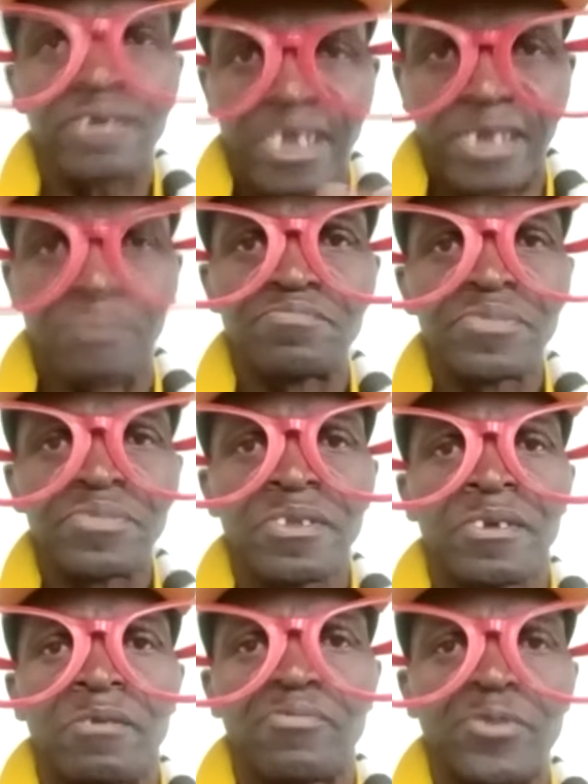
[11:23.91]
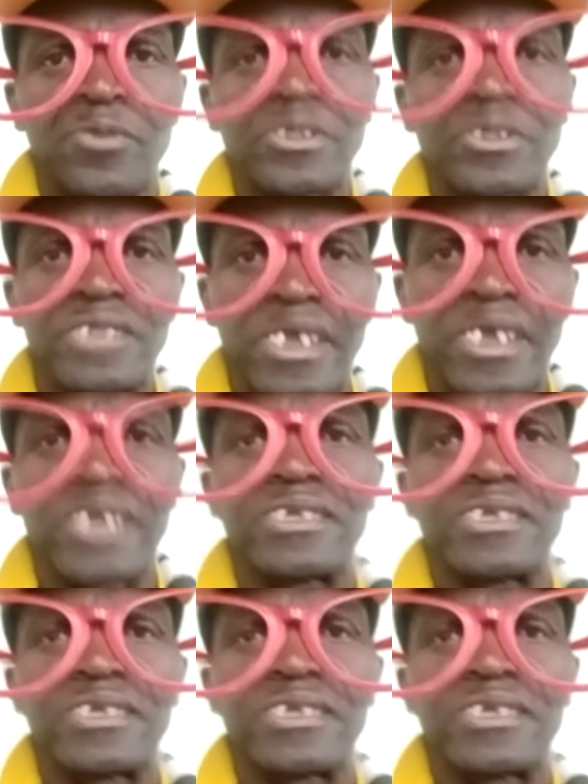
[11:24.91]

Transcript: game for the day.